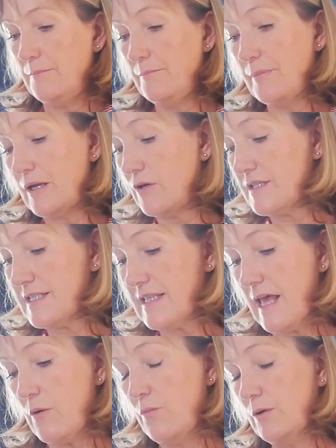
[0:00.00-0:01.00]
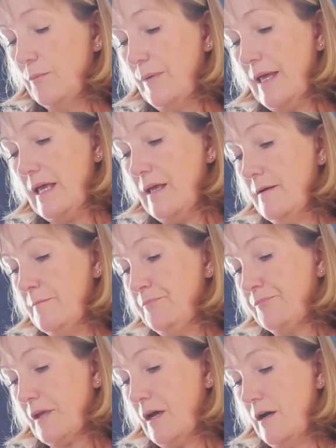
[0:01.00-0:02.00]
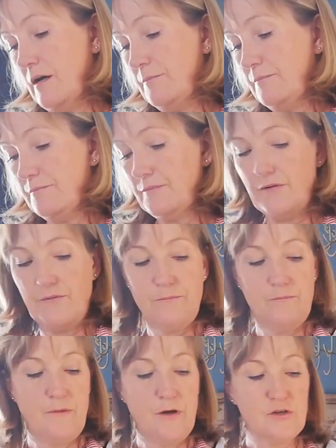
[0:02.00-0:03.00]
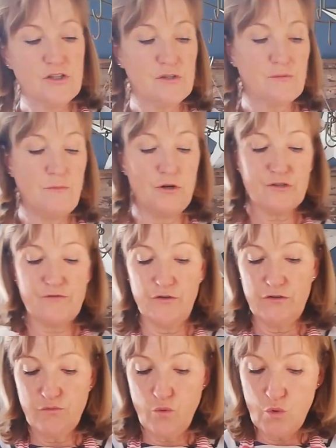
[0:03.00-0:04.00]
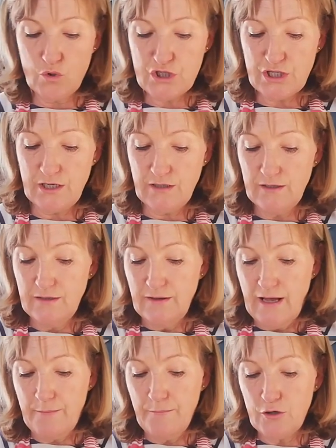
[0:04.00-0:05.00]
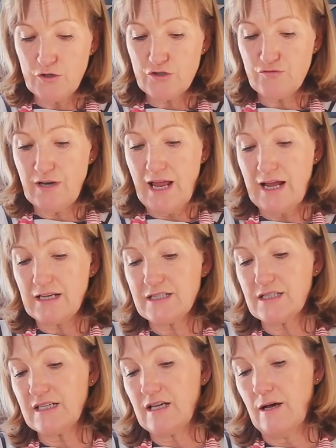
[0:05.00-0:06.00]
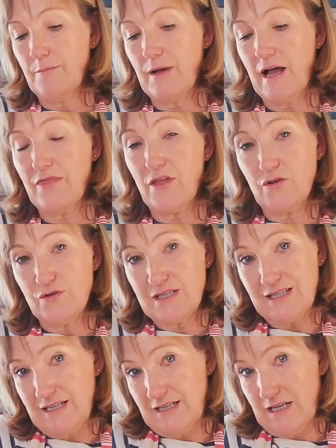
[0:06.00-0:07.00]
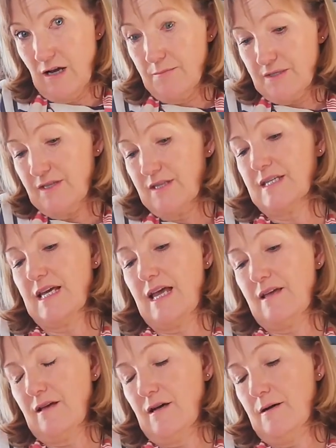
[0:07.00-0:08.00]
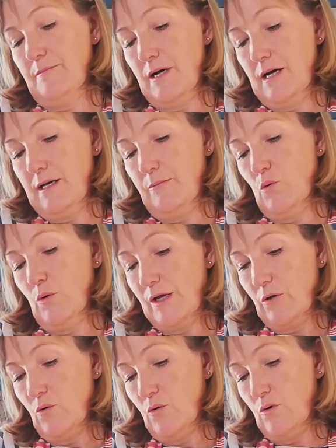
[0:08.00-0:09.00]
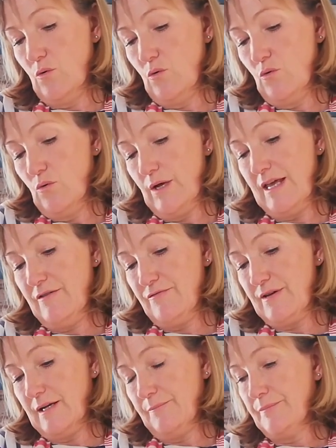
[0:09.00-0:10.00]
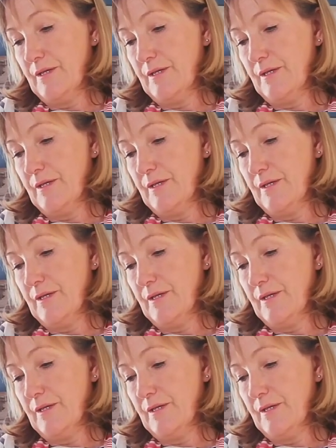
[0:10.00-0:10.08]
because they will be most full of water and most relaxed at those times of the day, early morning or evening.